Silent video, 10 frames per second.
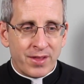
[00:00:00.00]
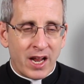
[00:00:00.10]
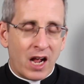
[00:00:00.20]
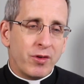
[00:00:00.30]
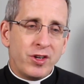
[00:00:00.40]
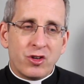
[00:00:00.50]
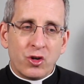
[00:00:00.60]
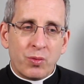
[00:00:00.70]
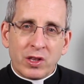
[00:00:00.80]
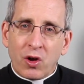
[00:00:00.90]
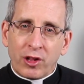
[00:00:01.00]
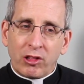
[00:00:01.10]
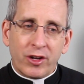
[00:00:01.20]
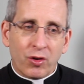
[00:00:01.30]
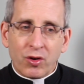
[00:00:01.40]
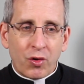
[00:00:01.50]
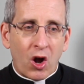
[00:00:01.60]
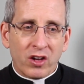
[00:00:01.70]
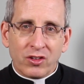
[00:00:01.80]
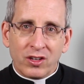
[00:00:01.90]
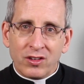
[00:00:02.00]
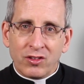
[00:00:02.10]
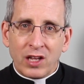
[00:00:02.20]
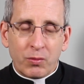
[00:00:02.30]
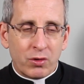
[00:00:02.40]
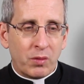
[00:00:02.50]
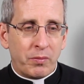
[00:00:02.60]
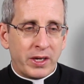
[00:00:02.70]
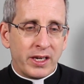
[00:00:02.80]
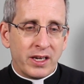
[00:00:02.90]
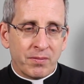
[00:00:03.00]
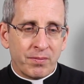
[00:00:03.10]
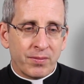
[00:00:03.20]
how are you doing with all the little crosses that will be